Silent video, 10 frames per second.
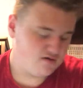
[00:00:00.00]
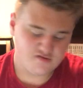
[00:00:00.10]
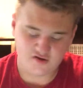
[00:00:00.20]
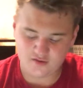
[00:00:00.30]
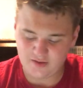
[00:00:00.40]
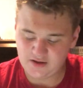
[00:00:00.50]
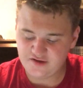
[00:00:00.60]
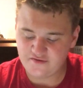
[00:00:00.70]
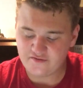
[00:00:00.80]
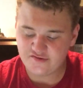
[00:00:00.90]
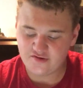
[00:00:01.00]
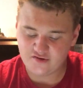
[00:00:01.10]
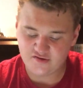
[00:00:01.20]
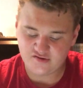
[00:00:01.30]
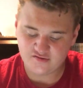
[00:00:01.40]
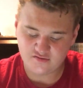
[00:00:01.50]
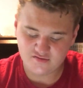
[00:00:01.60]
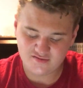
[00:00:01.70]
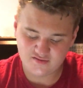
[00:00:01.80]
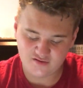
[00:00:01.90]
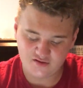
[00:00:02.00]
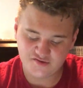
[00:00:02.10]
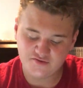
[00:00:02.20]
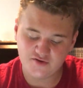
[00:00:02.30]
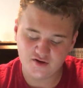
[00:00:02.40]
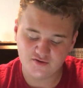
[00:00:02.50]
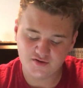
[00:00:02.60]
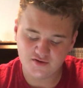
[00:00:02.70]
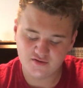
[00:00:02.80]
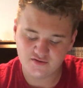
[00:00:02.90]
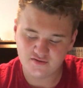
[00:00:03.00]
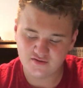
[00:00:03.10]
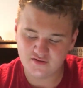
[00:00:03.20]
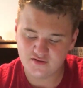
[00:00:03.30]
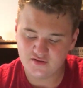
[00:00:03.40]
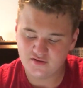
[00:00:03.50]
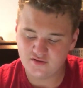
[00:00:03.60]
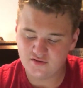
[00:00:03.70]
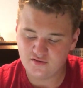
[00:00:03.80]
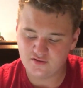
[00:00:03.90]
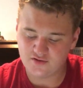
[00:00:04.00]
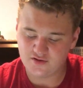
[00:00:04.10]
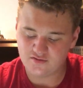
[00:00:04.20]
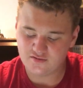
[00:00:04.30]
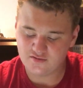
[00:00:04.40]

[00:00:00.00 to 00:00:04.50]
So my least favorite series, also known. Hold on.